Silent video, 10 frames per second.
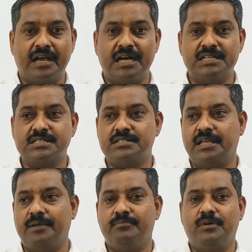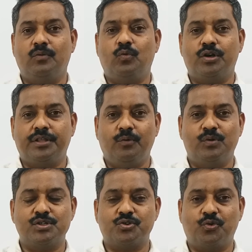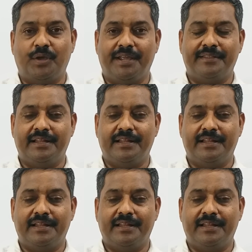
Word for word: asked him uh, what he was doing.